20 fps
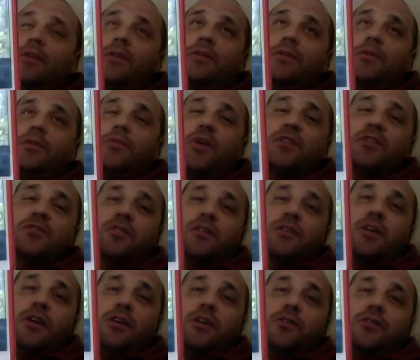Depends on
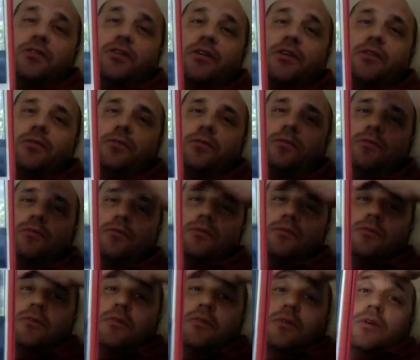the year, too.
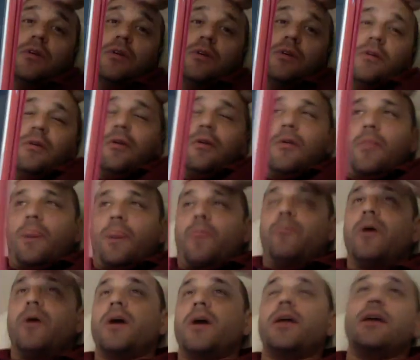
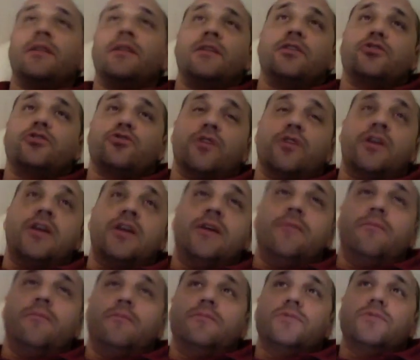But in the
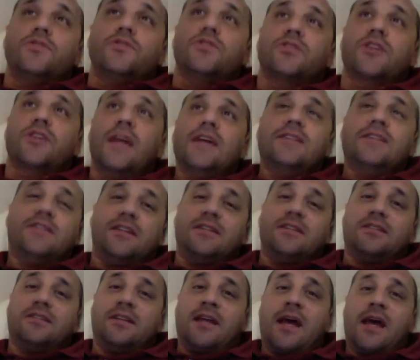dream, ski
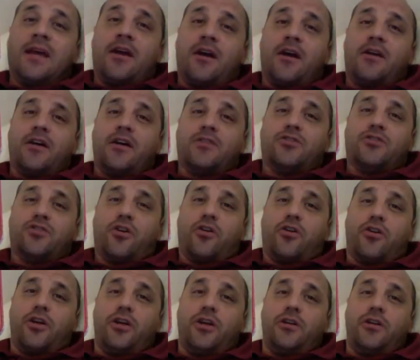season had not yet
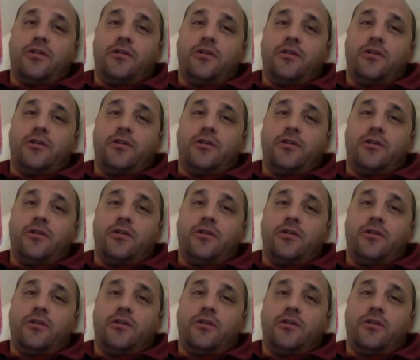started.